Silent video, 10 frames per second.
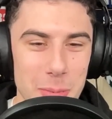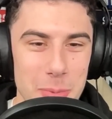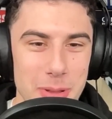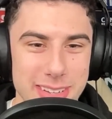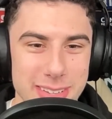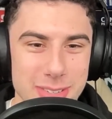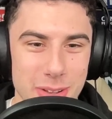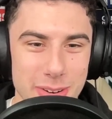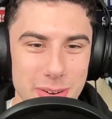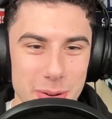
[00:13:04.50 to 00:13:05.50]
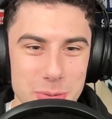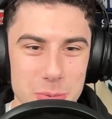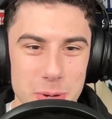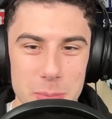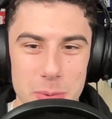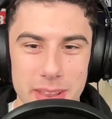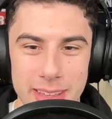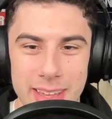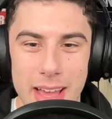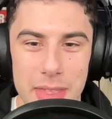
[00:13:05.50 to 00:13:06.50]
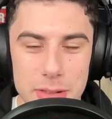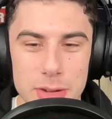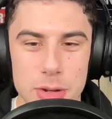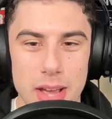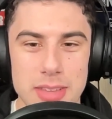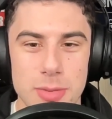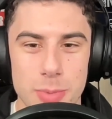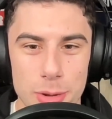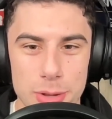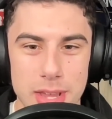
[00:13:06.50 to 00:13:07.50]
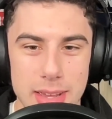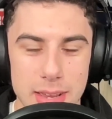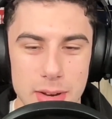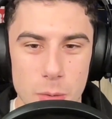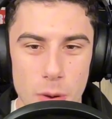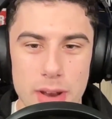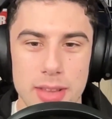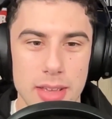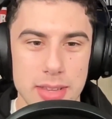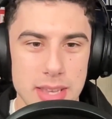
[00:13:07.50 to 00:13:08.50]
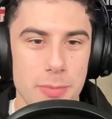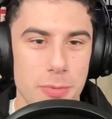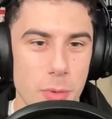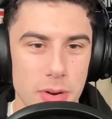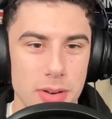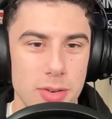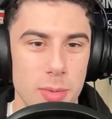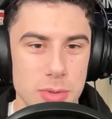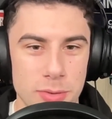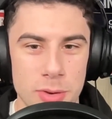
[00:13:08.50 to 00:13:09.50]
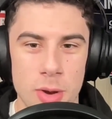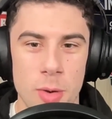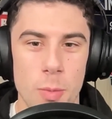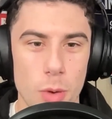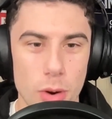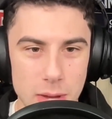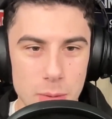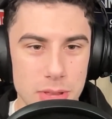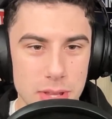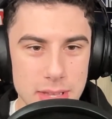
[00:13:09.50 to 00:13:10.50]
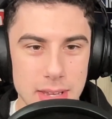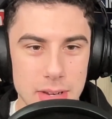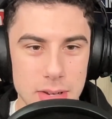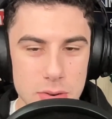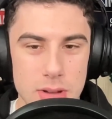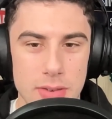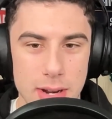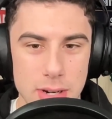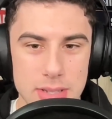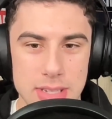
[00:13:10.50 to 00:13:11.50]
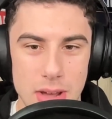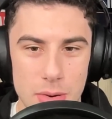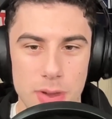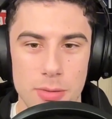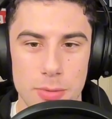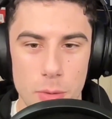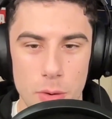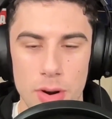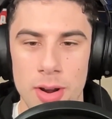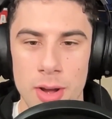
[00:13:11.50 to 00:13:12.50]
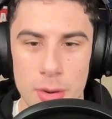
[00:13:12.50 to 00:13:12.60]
your opinions on Twitter, but I think that you guys have both taken quite a step forward in terms of working within the industry of actually scouting for